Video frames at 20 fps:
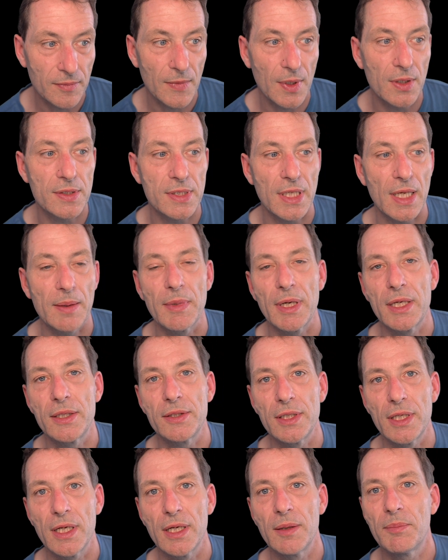same
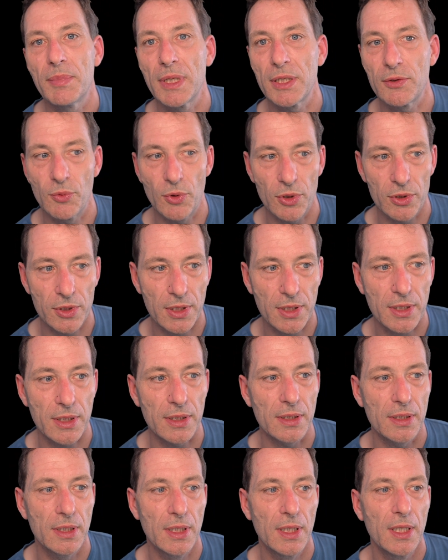idea, but
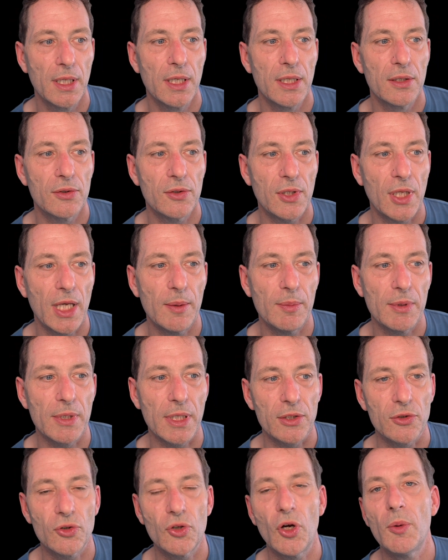vertical. Table
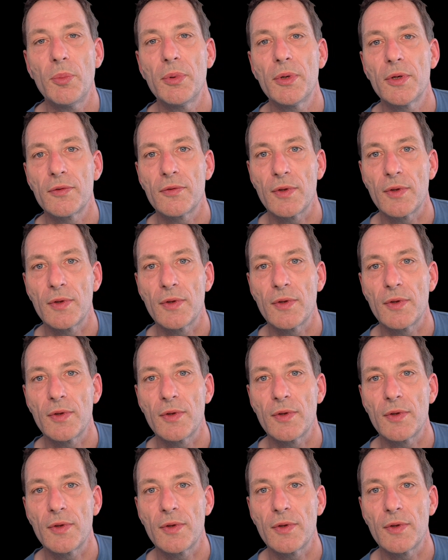at top,